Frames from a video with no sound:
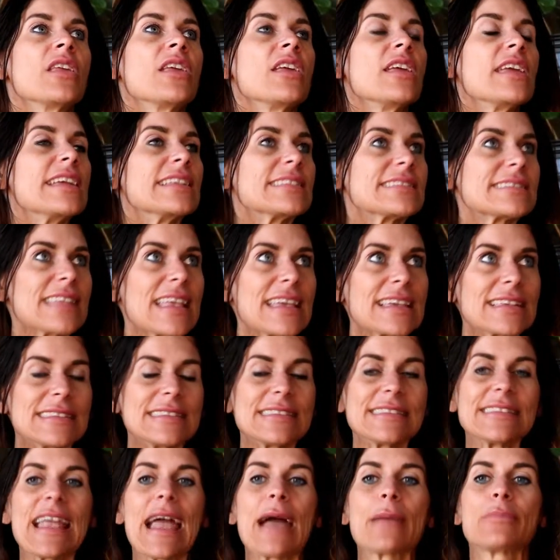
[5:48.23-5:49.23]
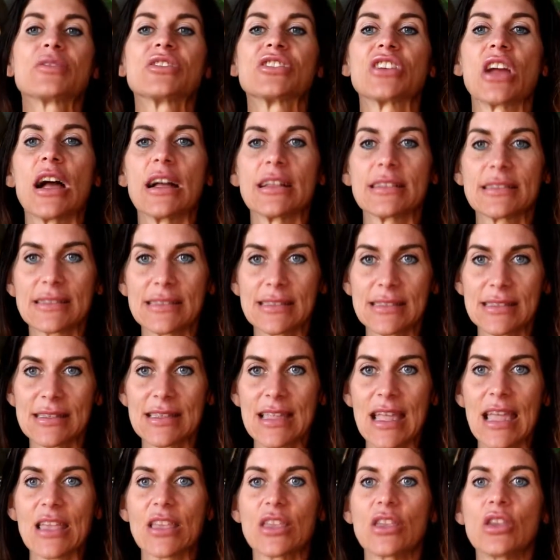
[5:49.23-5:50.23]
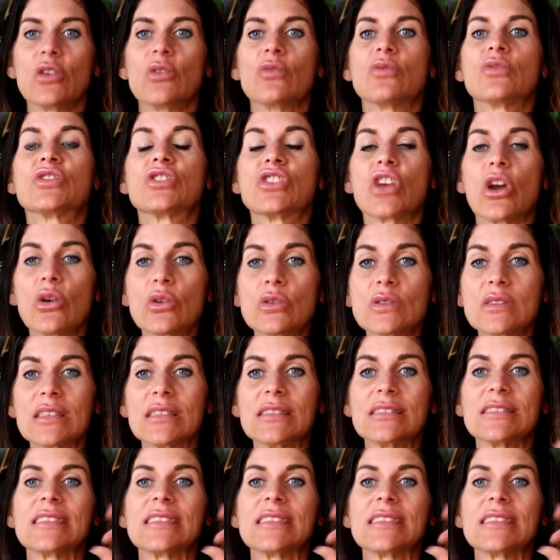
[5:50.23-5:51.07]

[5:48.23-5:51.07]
it's like snapshots that you've chosen